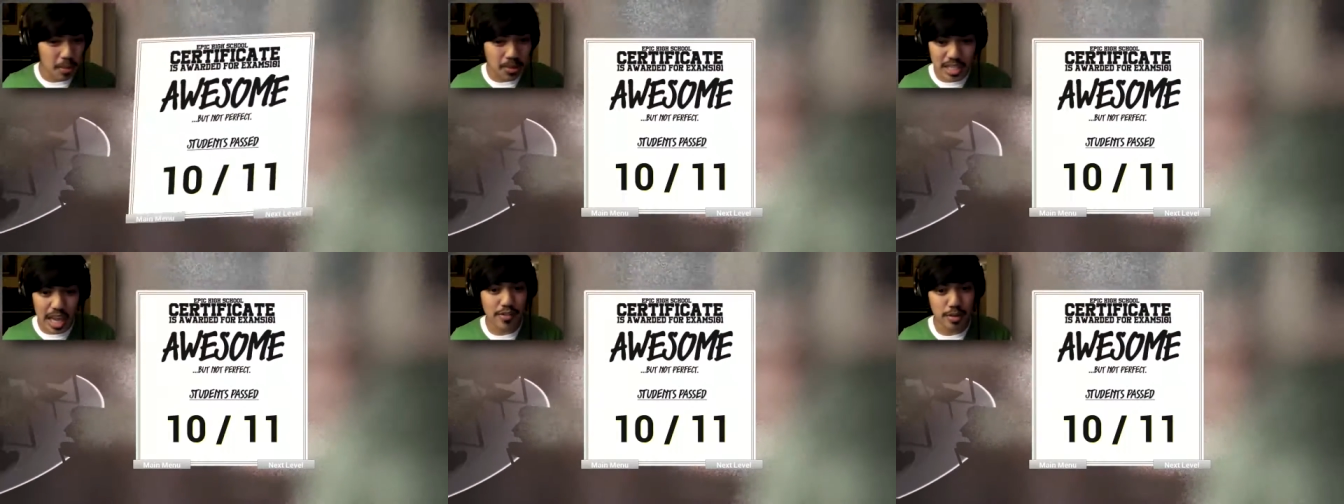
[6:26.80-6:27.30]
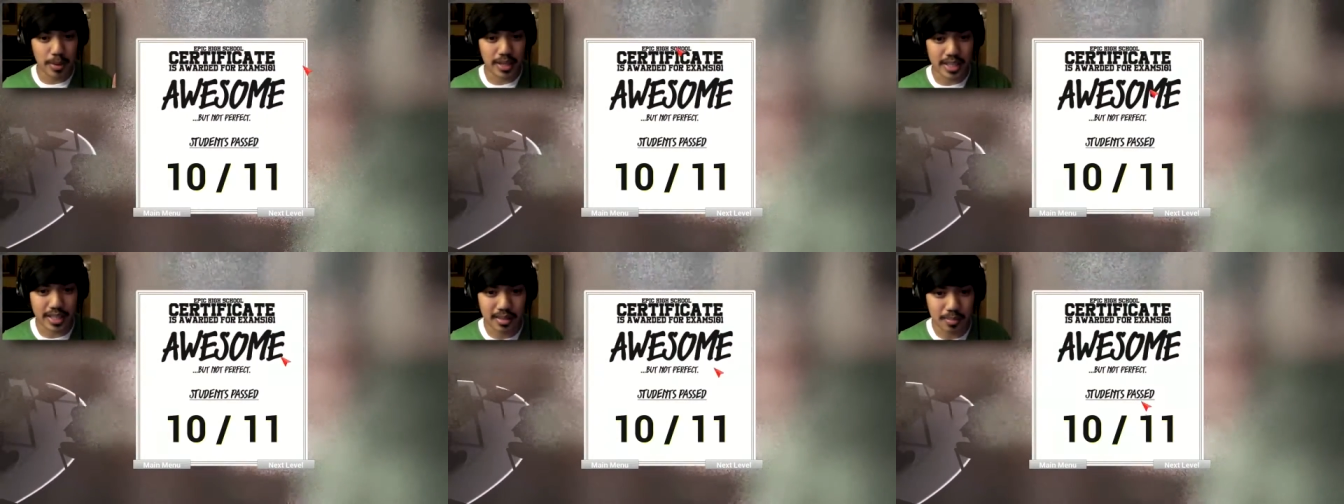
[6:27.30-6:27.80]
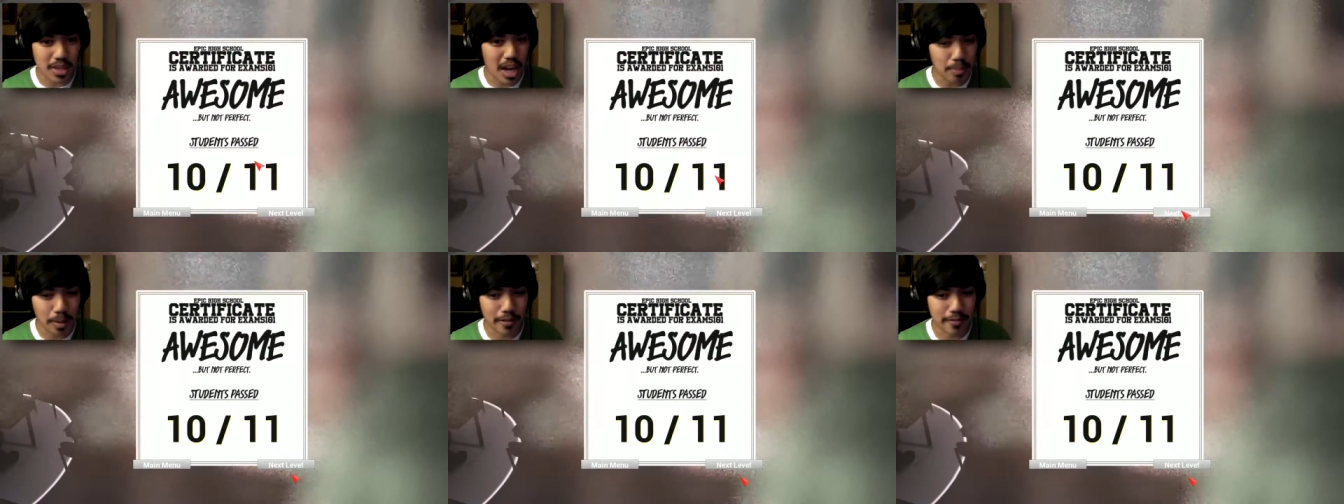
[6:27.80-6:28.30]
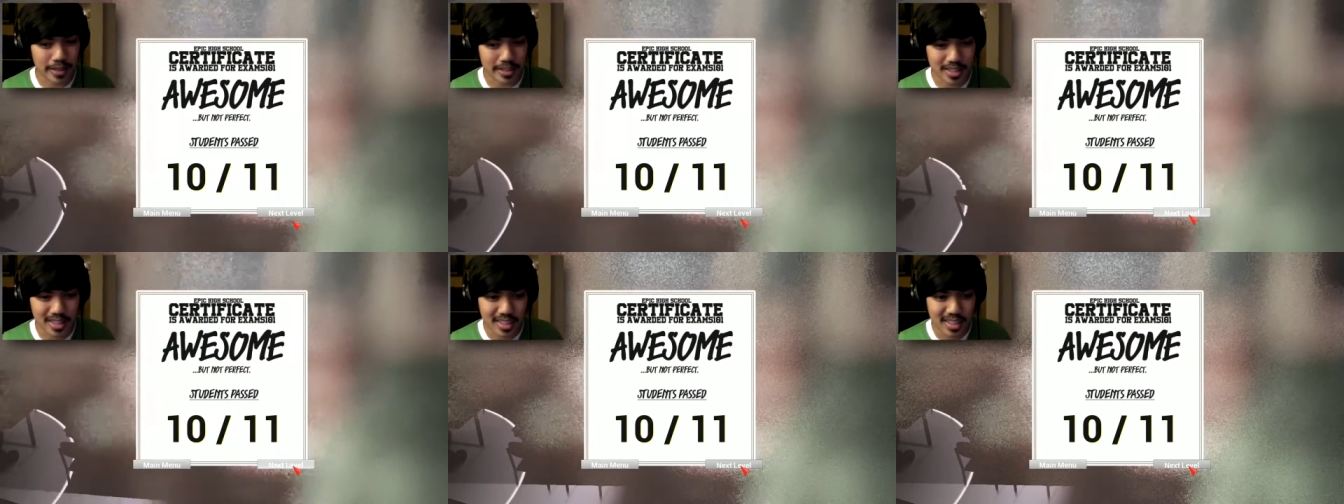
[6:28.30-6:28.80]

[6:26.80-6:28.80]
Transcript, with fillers: almost everybody, but not perfect.